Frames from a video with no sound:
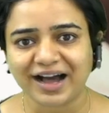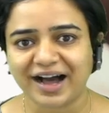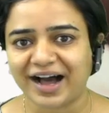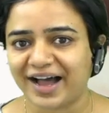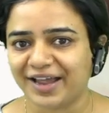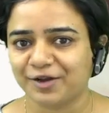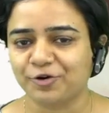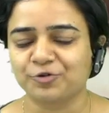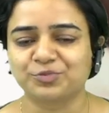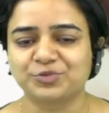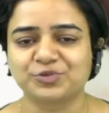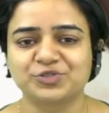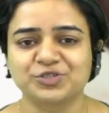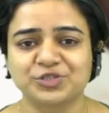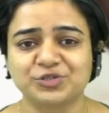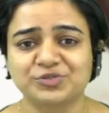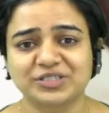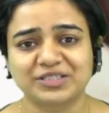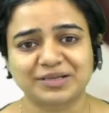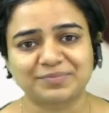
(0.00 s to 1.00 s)
I hope to see
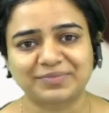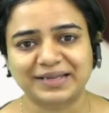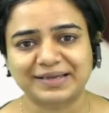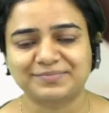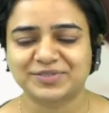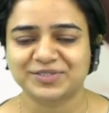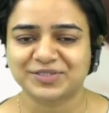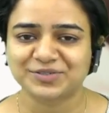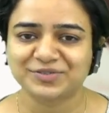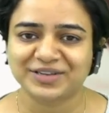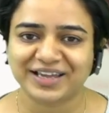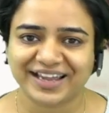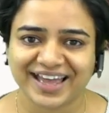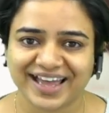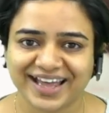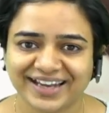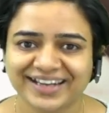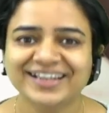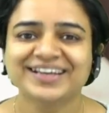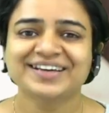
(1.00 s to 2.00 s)
you sometime soon
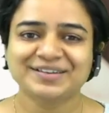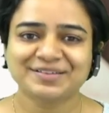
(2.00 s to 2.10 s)
again.